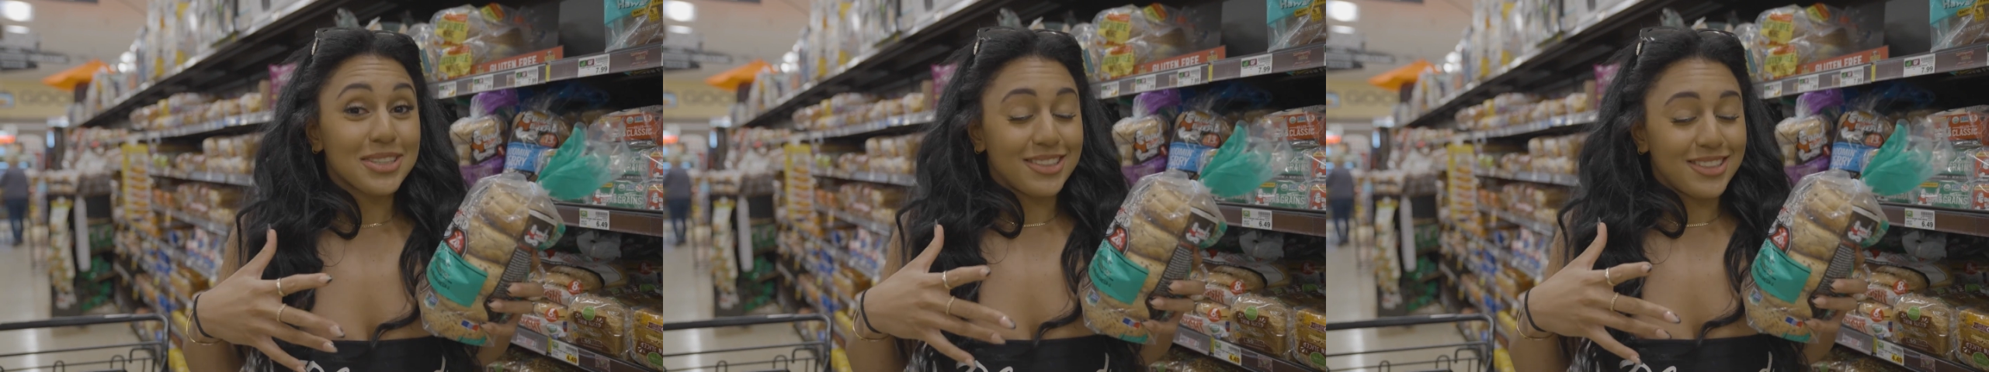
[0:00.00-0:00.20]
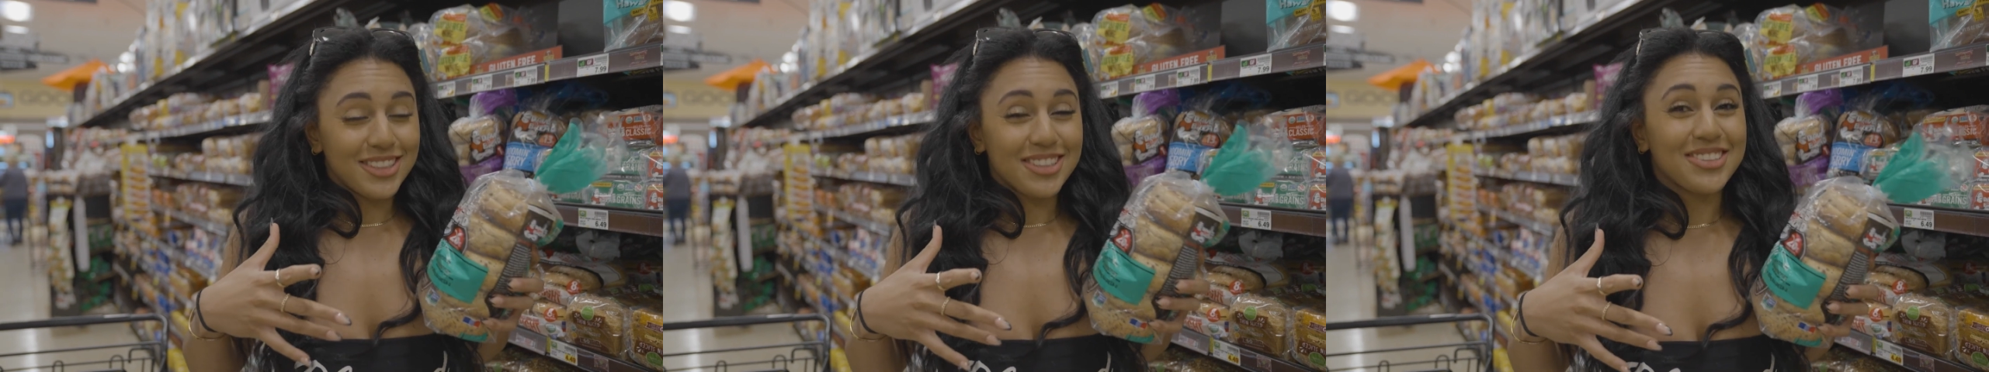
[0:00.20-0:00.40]

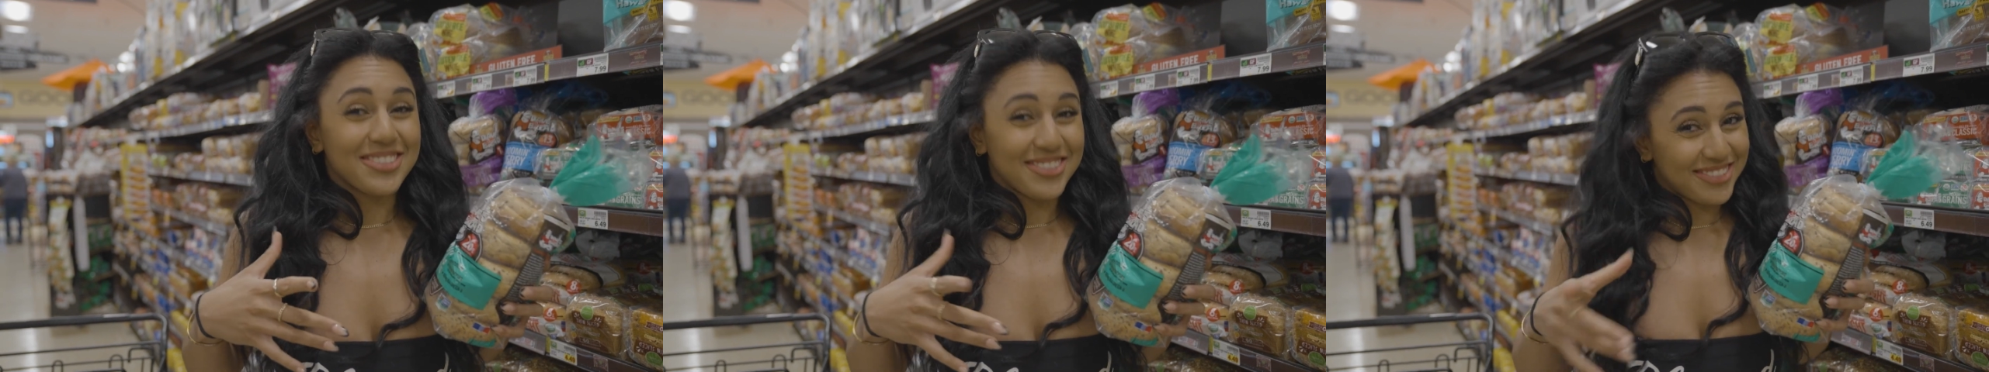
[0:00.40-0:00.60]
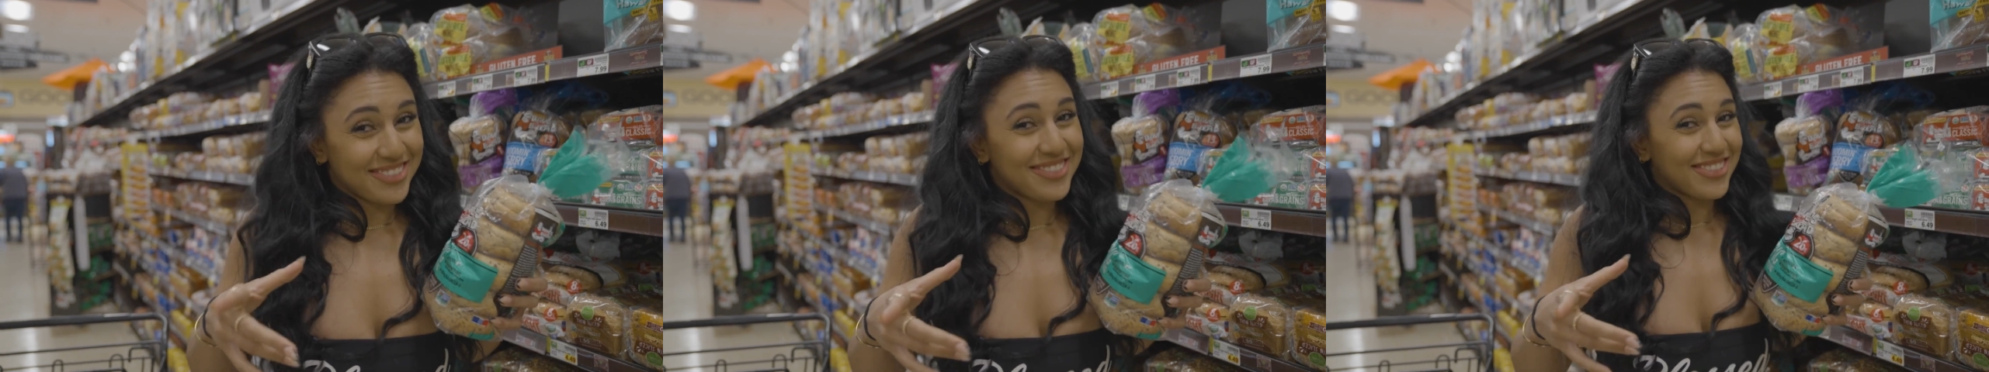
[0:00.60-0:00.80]
because you know
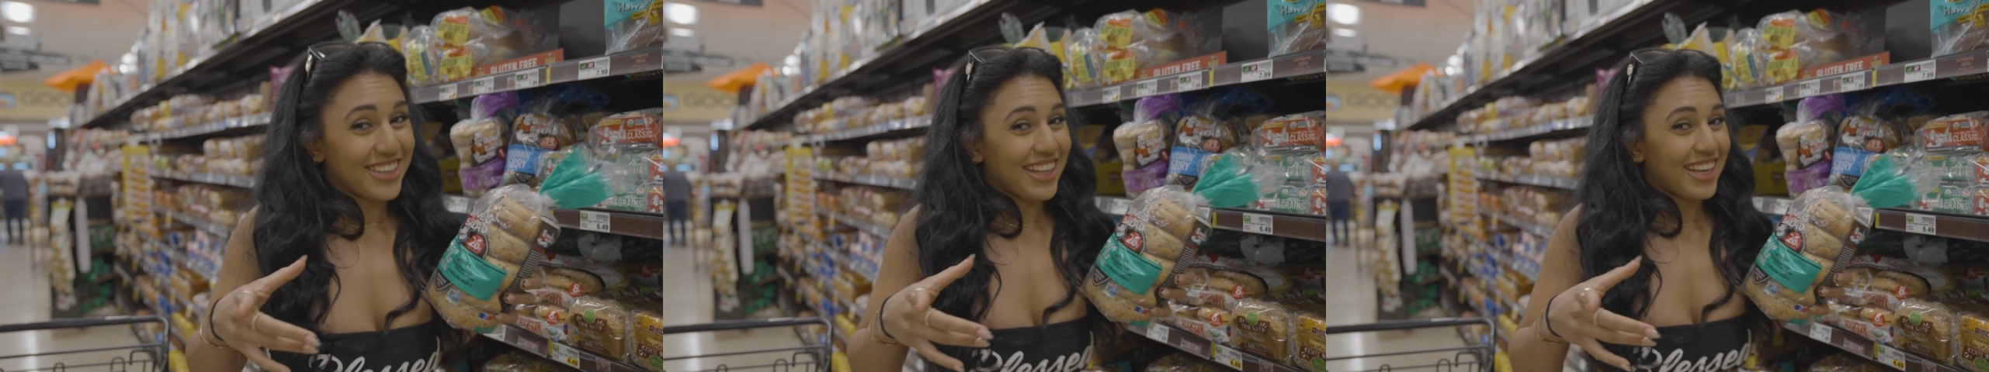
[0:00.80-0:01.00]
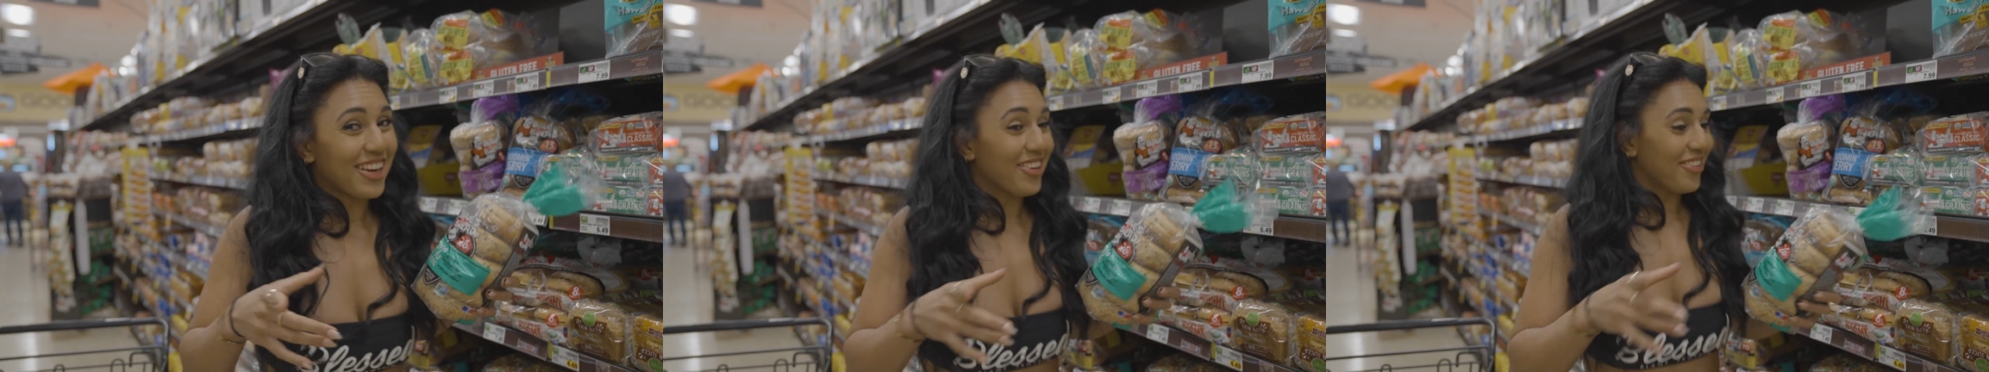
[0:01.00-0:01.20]
where
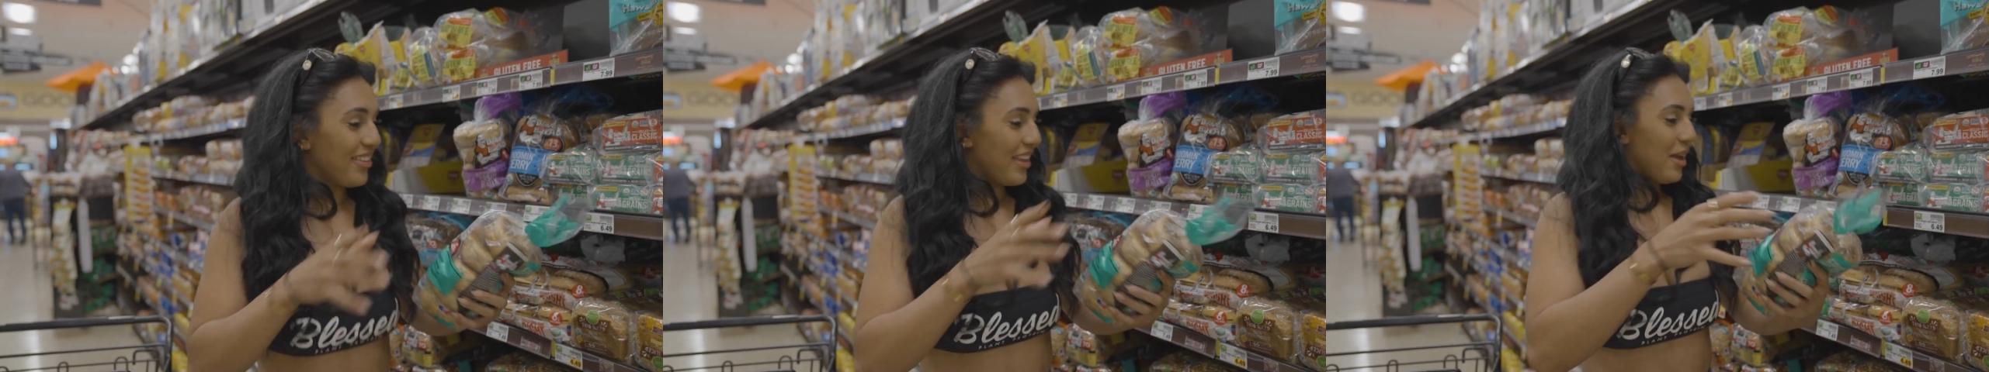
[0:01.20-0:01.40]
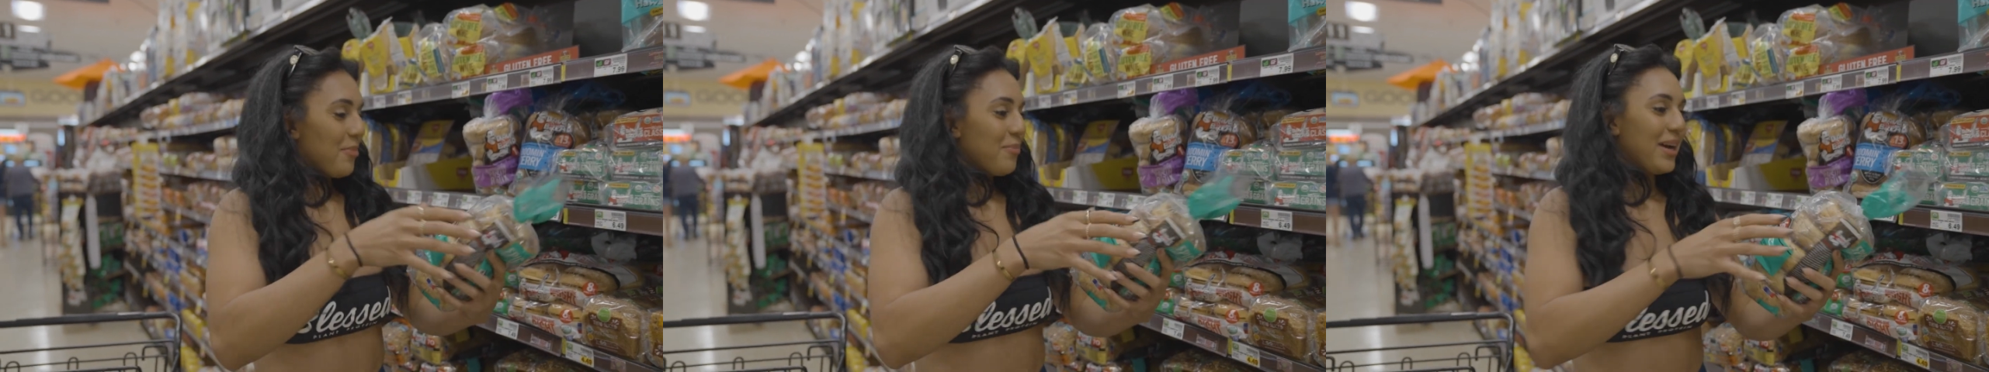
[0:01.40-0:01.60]
they go.
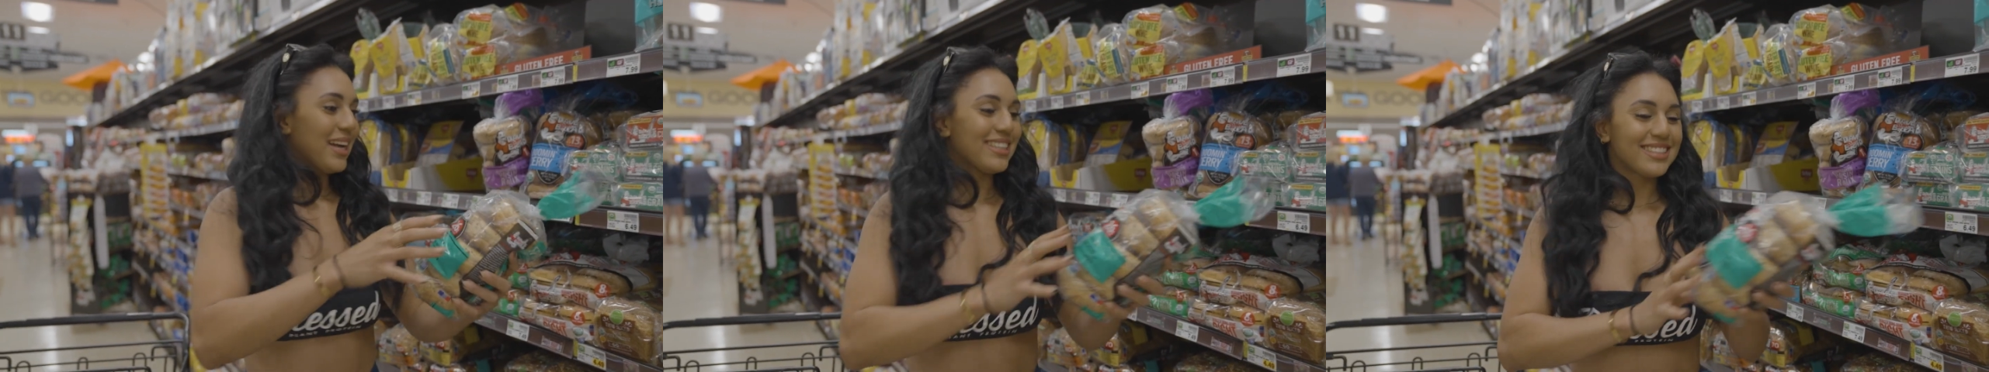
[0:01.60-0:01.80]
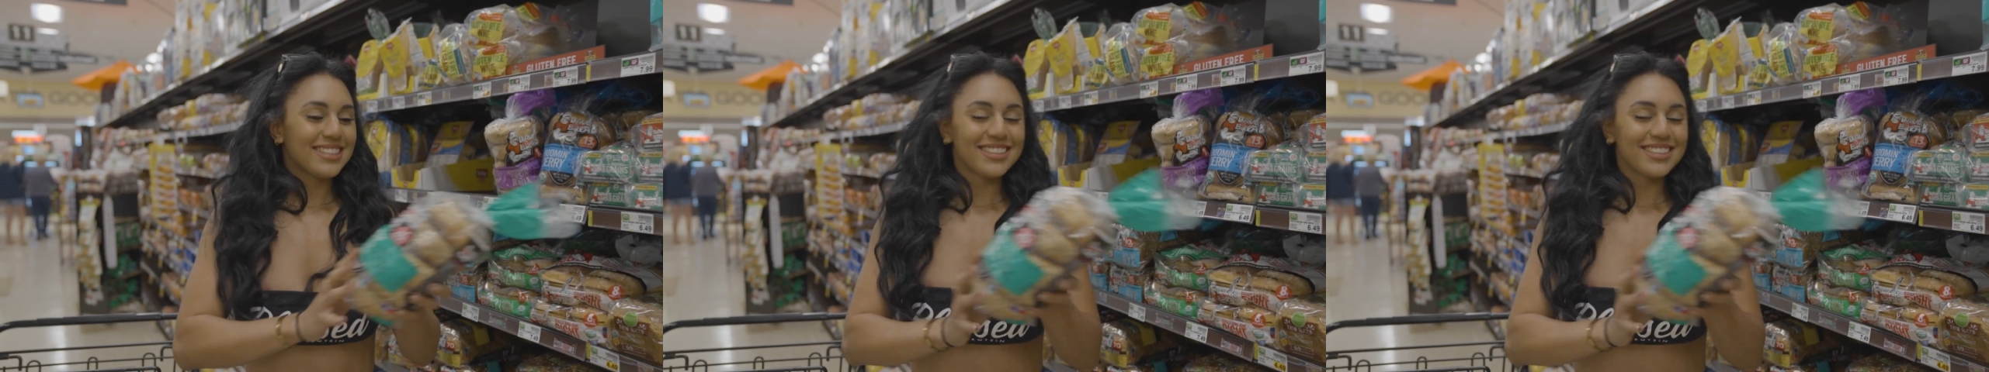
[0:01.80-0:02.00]
But